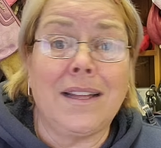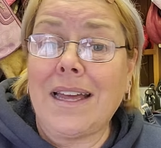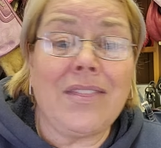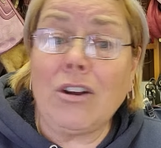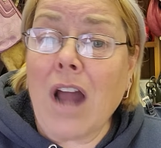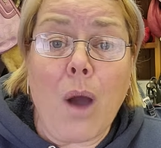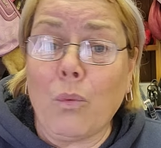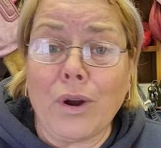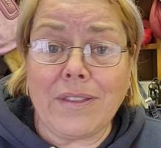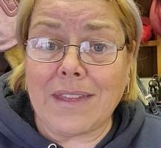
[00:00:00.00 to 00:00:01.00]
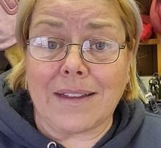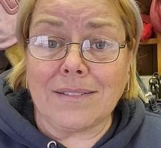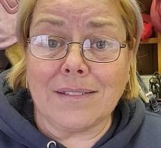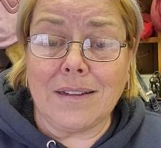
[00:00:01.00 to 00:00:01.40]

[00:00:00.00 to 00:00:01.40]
they're not worth it.